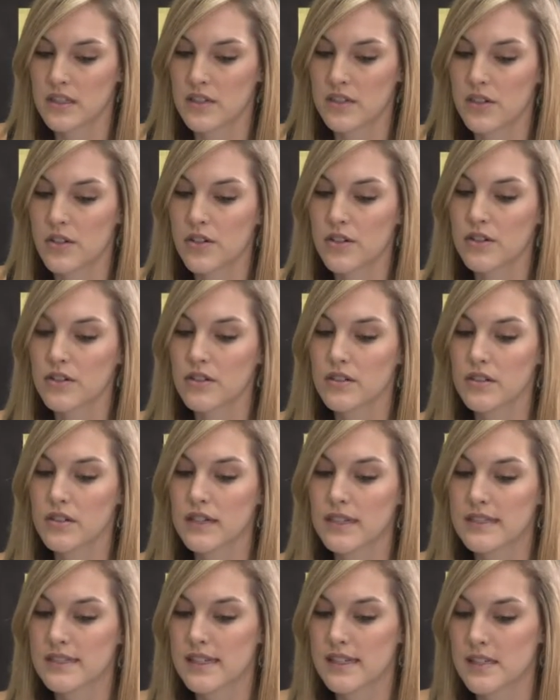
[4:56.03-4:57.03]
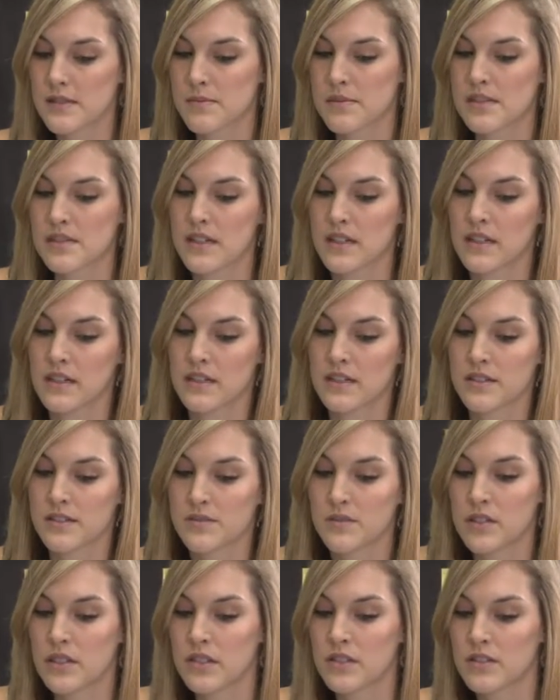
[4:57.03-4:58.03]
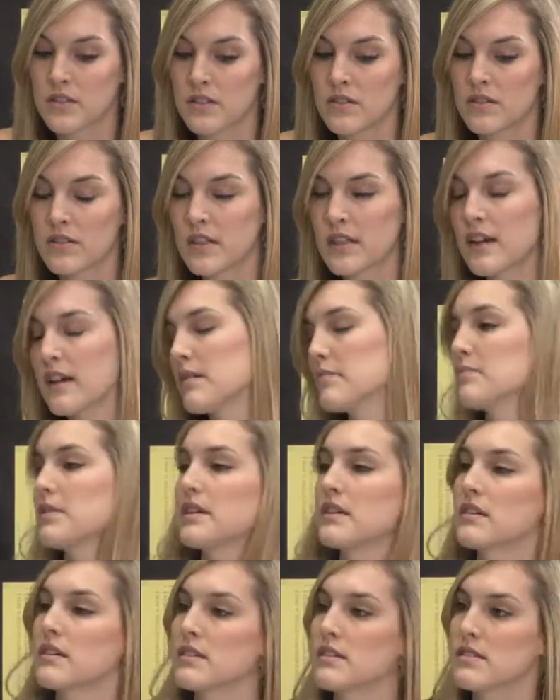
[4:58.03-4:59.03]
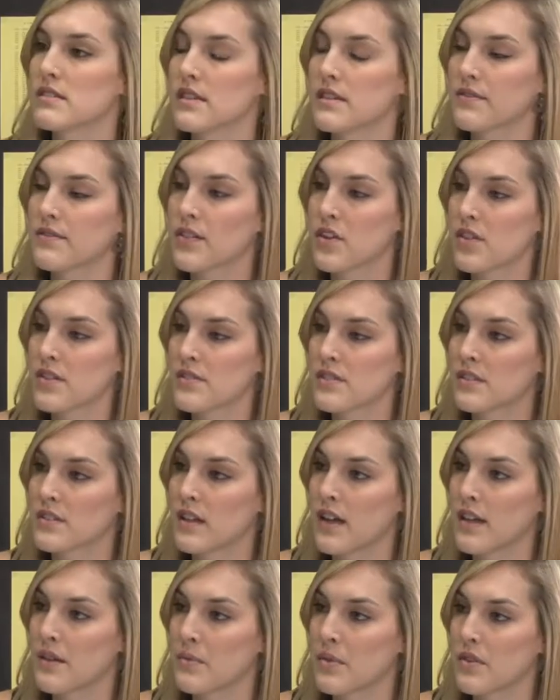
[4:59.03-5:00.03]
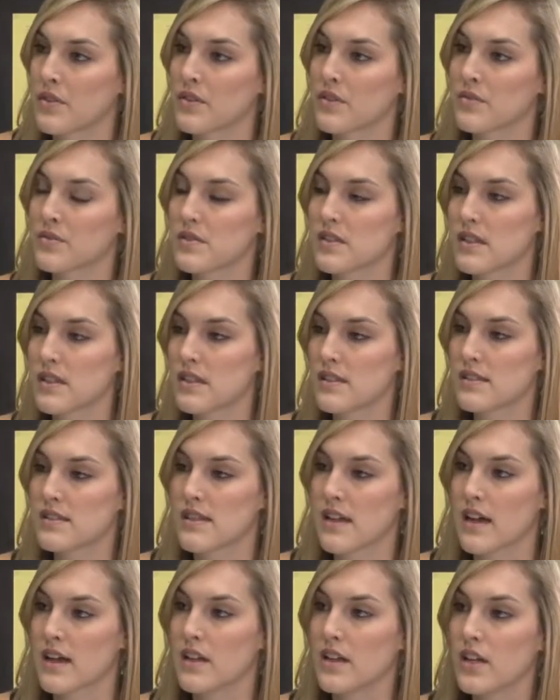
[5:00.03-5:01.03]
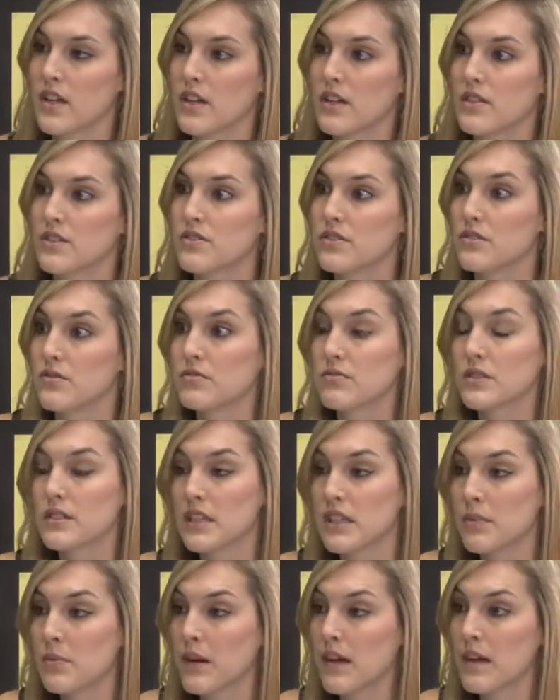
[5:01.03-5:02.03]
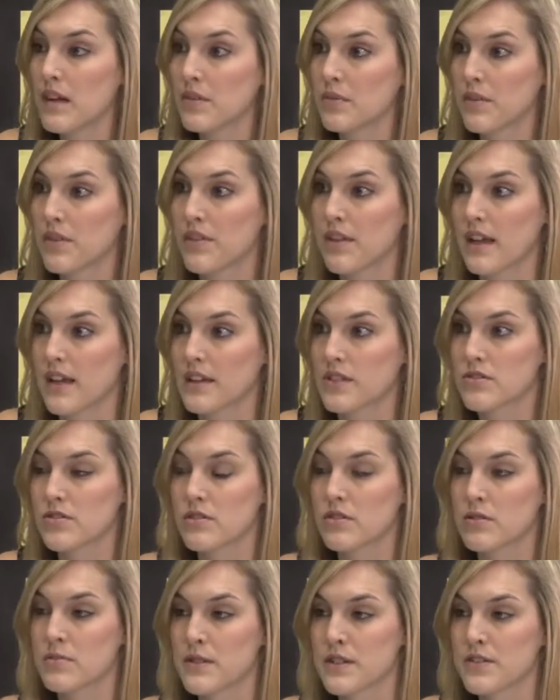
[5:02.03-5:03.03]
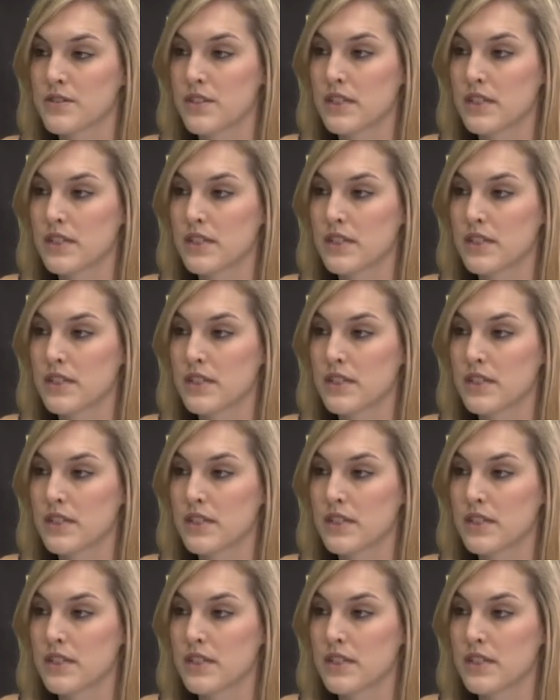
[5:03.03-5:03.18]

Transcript: her assessment data is really good to look at because it falls in line with those kids that do really well with the extra whole big